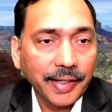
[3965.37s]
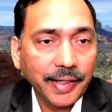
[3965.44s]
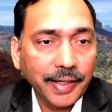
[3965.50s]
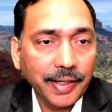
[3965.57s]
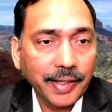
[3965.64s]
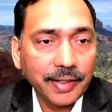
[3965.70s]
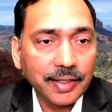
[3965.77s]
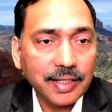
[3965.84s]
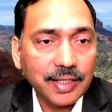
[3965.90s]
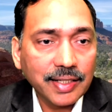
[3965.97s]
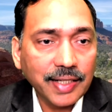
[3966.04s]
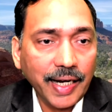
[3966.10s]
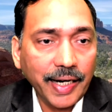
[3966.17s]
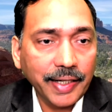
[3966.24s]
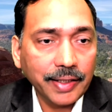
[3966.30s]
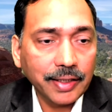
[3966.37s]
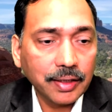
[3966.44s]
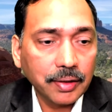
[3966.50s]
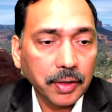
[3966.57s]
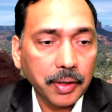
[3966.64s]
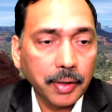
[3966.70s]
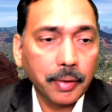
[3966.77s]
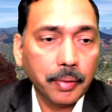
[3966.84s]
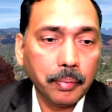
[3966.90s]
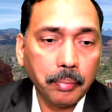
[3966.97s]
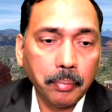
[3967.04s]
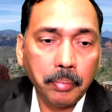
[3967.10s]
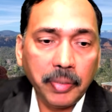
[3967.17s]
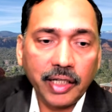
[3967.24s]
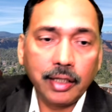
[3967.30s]
and site
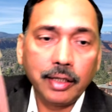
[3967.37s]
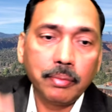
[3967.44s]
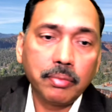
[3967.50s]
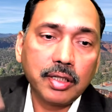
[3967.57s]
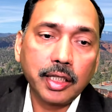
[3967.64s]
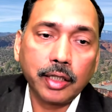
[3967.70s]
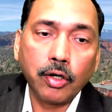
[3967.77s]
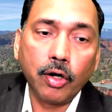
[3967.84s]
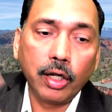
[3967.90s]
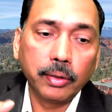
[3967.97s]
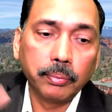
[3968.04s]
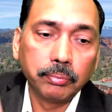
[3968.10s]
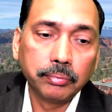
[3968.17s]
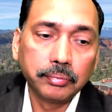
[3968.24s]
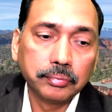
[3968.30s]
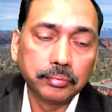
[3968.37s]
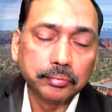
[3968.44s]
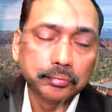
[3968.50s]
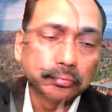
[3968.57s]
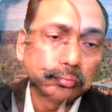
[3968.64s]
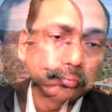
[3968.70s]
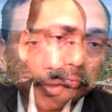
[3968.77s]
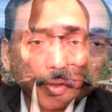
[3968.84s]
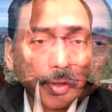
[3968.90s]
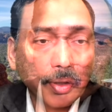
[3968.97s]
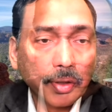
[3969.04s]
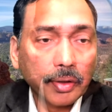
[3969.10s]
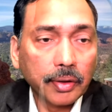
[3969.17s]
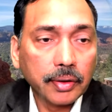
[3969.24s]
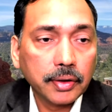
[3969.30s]
becomes the column.
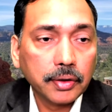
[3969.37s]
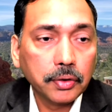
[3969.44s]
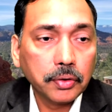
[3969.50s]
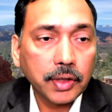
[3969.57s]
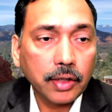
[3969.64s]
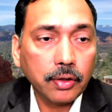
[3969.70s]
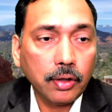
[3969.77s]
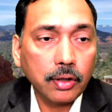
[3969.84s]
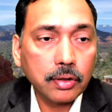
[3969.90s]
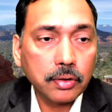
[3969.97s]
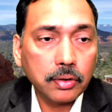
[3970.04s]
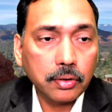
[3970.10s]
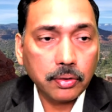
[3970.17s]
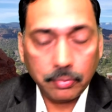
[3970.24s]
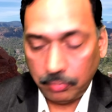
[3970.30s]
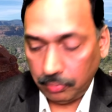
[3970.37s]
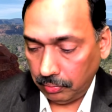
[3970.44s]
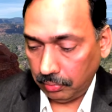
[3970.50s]
You can also